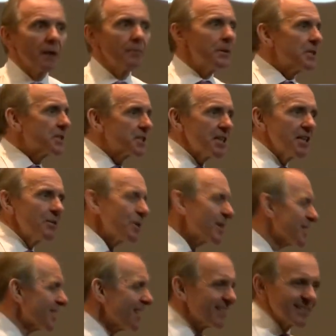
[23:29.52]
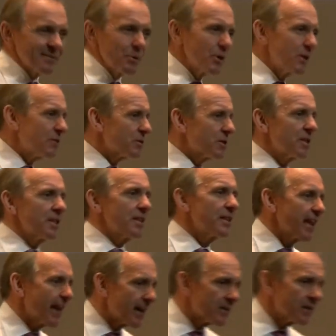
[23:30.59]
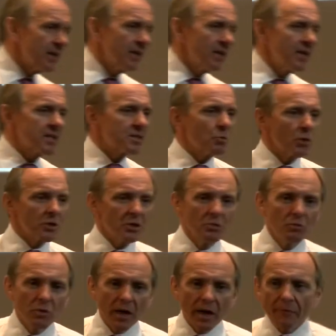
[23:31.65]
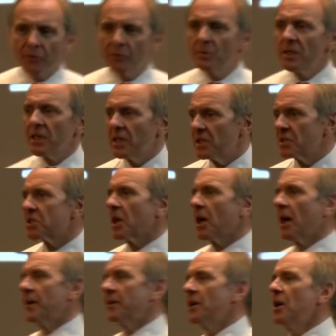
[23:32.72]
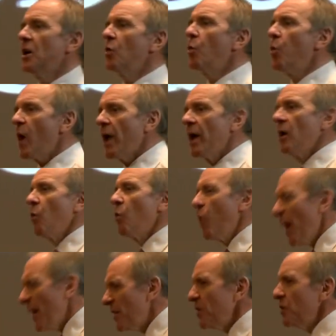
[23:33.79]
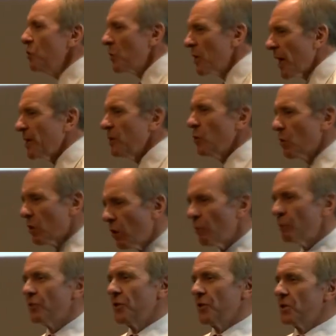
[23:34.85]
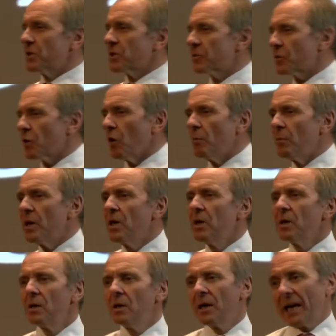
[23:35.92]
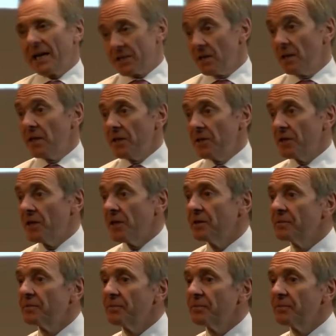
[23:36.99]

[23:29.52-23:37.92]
I be seen with? I'm not interested in that. It's what you get from the inside. Where do you get your confidence from as a leader?